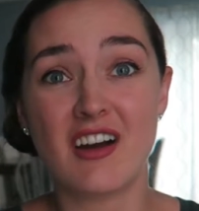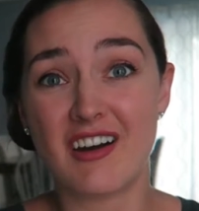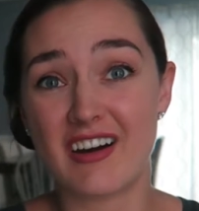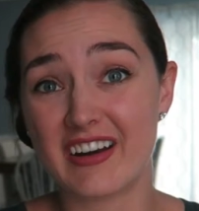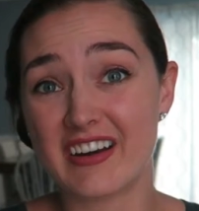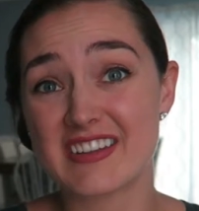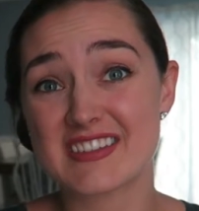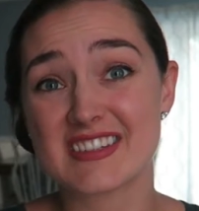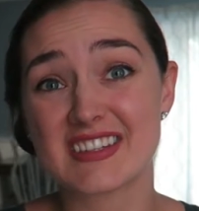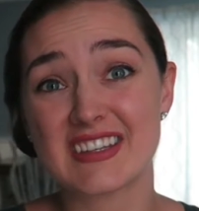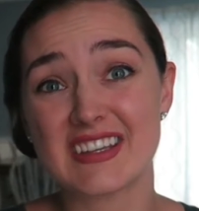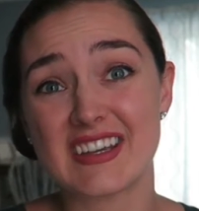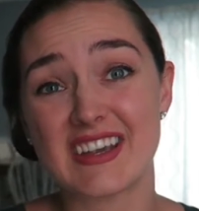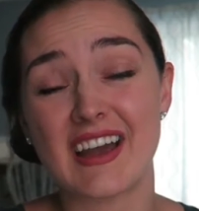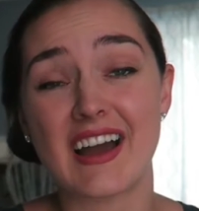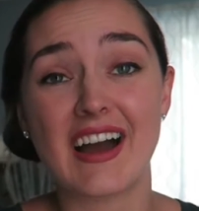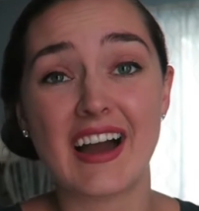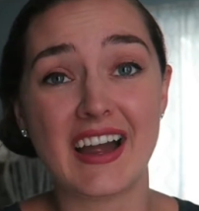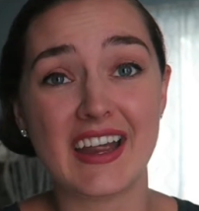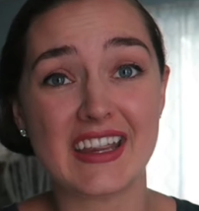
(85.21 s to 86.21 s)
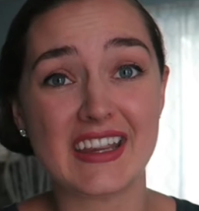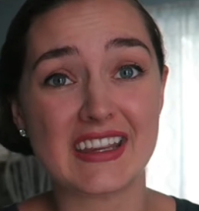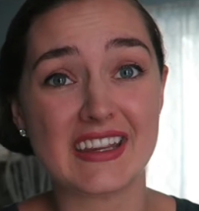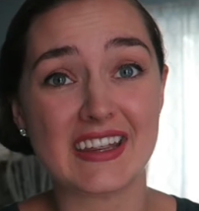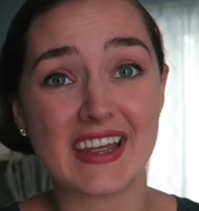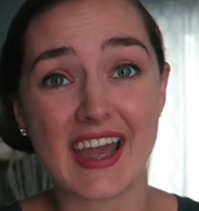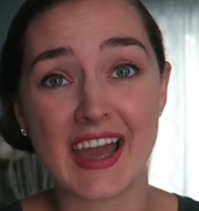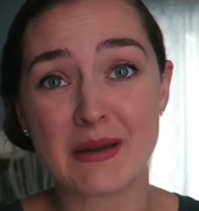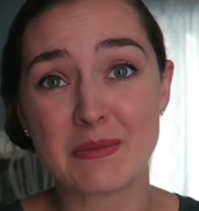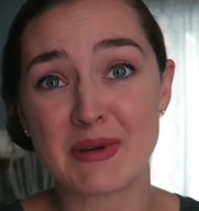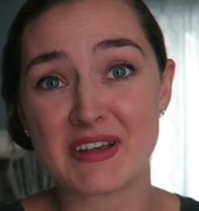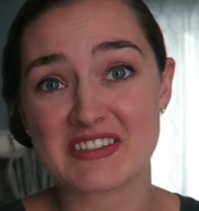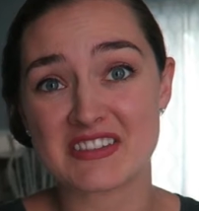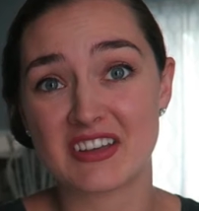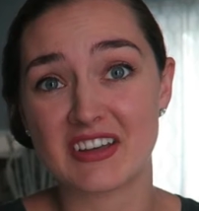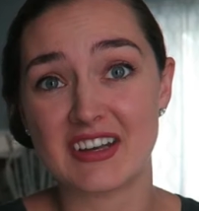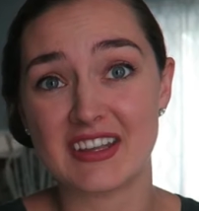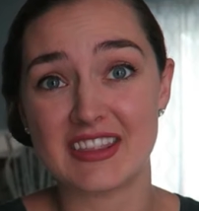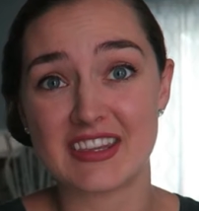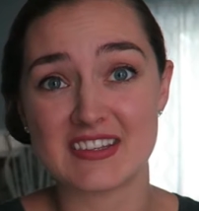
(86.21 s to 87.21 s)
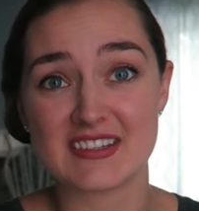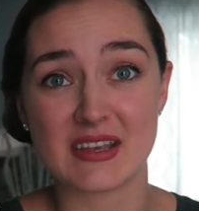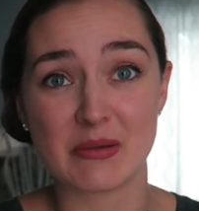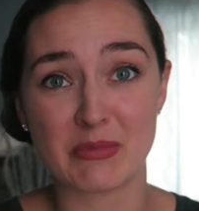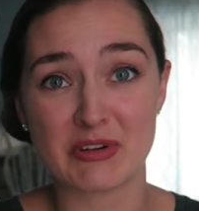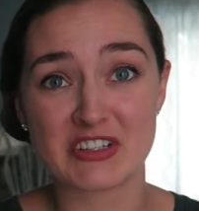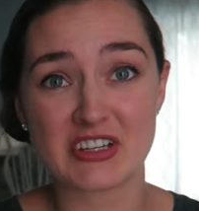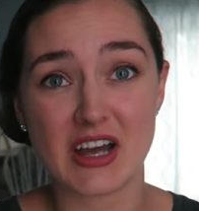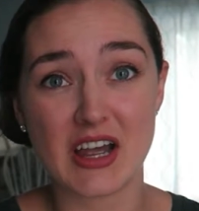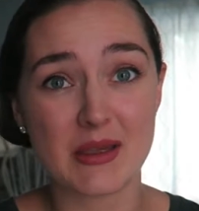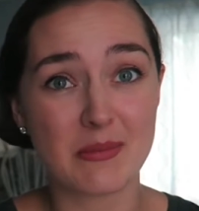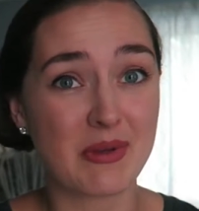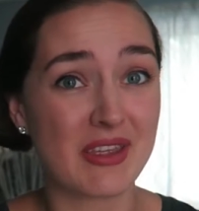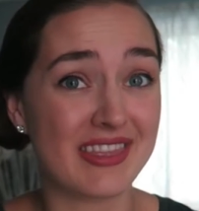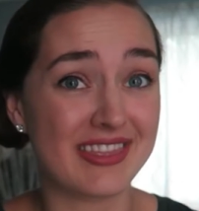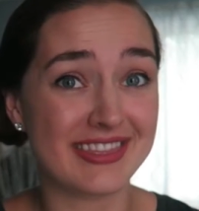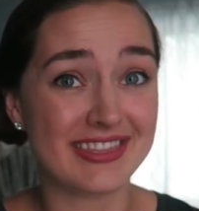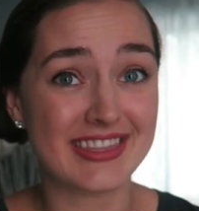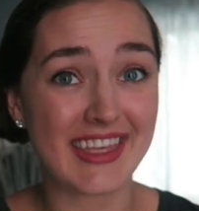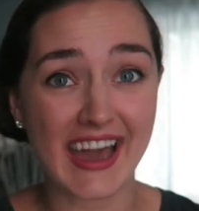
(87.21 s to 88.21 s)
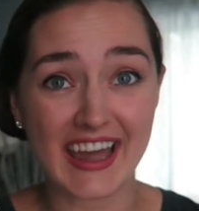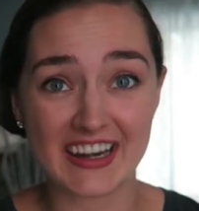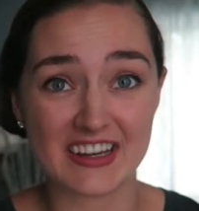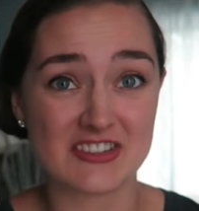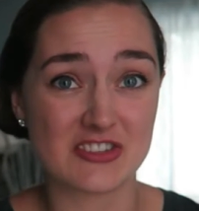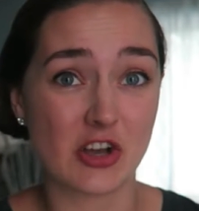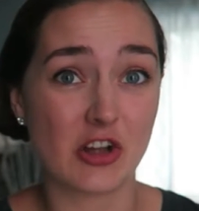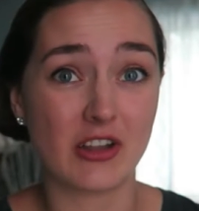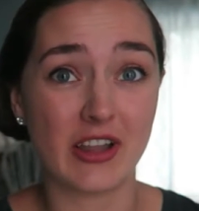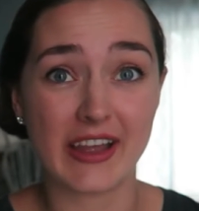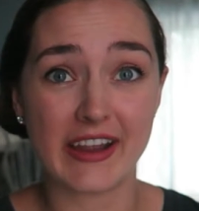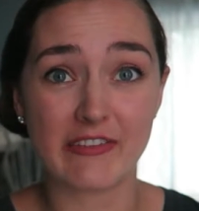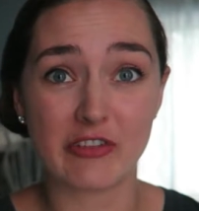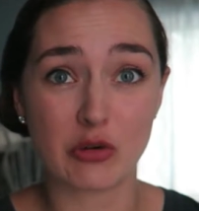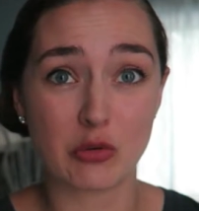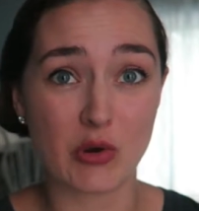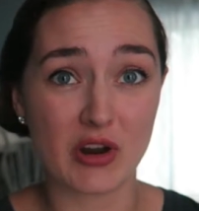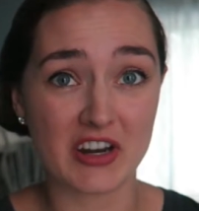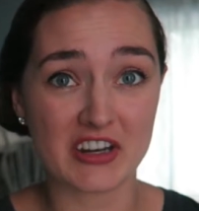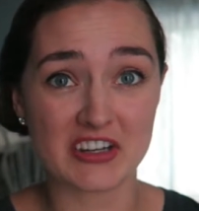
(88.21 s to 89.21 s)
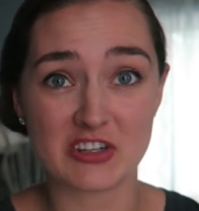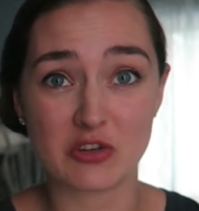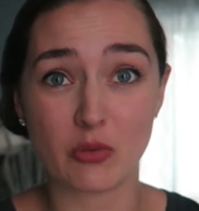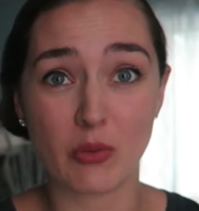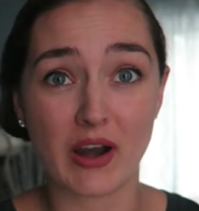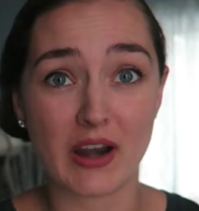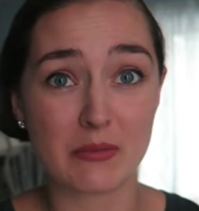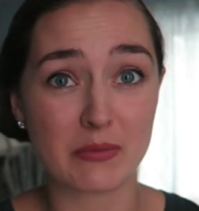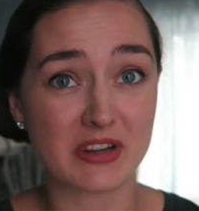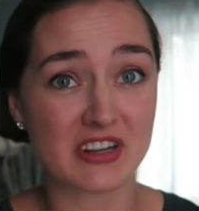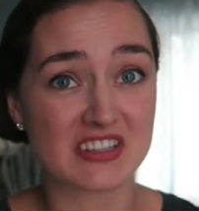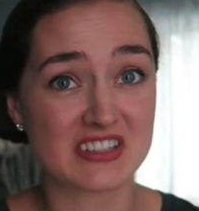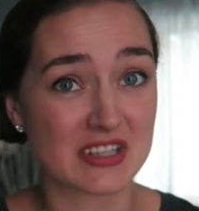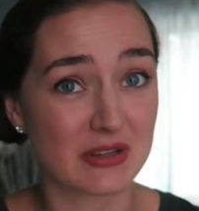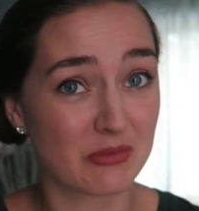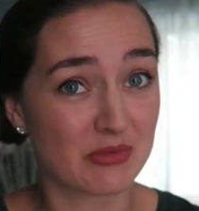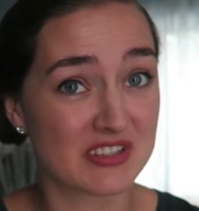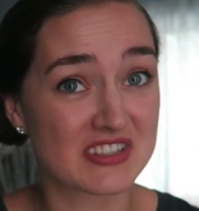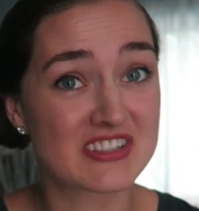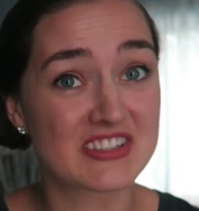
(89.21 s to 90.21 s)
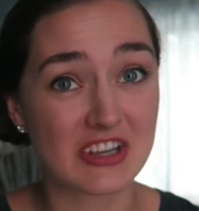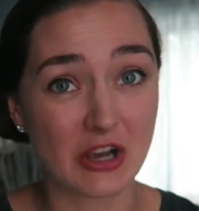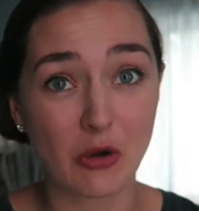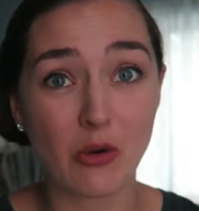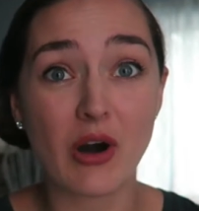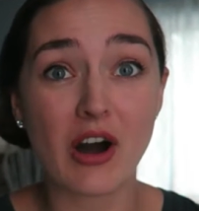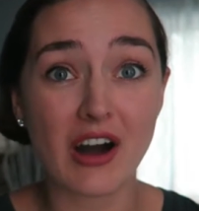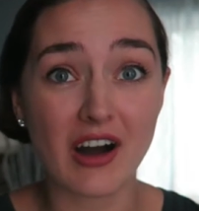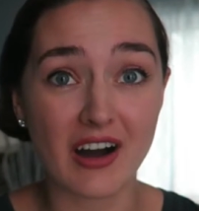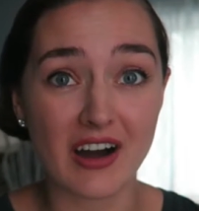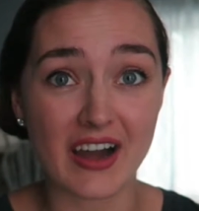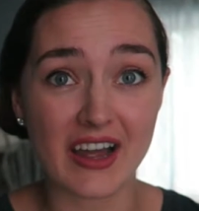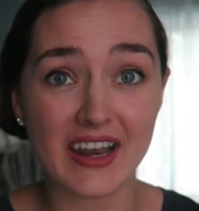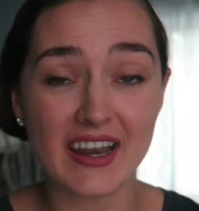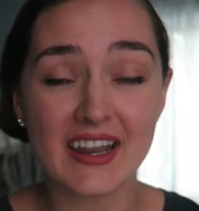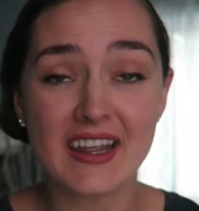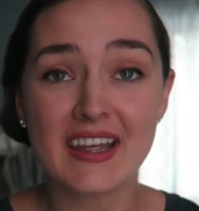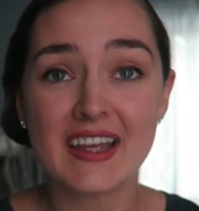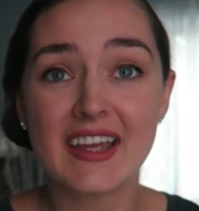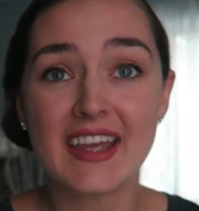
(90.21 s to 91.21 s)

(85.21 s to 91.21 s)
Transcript: honestly, I had my son in the summertime and that is all I ever wanted to wear because it was so hot,